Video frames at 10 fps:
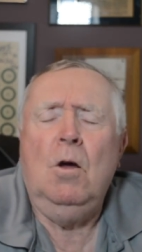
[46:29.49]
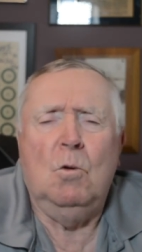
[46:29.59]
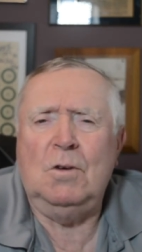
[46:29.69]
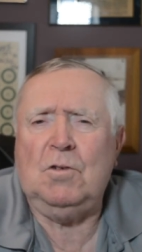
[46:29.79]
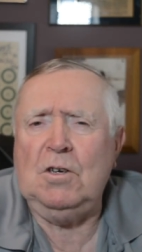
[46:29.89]

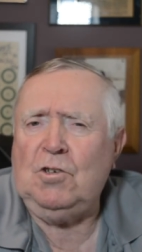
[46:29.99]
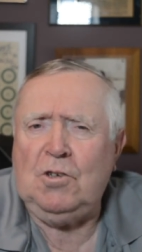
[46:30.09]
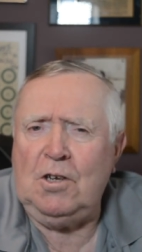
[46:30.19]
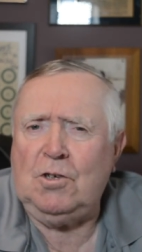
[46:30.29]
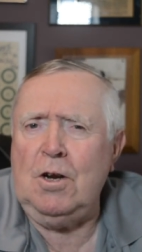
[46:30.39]
was an
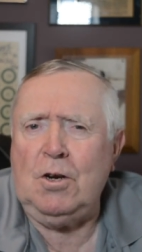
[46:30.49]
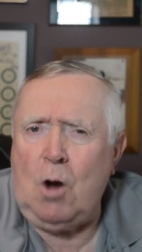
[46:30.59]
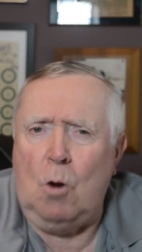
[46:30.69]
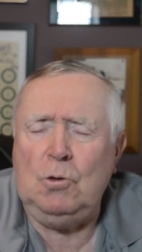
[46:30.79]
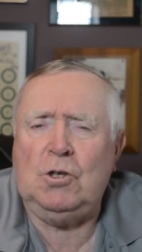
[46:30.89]
assistant
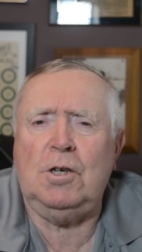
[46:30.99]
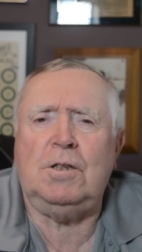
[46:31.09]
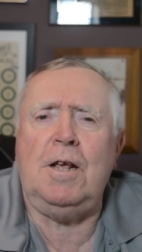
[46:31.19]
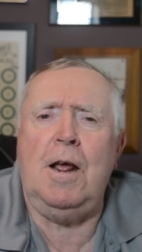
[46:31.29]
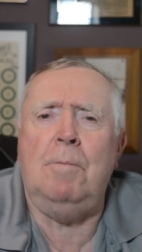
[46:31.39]
coach at
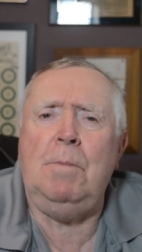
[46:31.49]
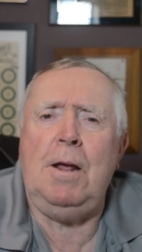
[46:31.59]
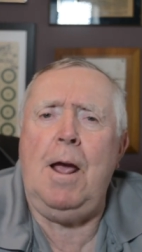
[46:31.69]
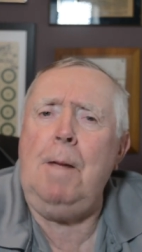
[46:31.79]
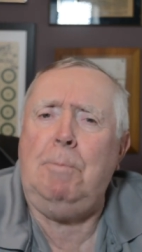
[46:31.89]
the
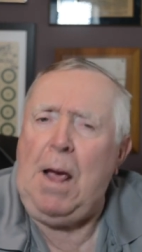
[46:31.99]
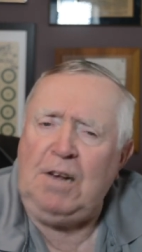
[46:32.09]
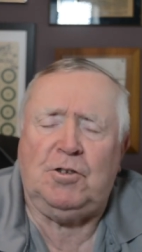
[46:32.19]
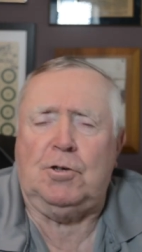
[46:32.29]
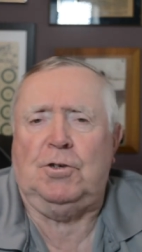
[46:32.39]
NBA
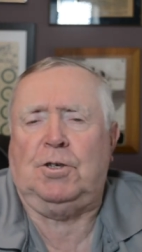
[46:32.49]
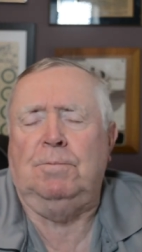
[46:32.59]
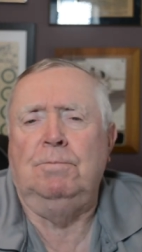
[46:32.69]
Pacers.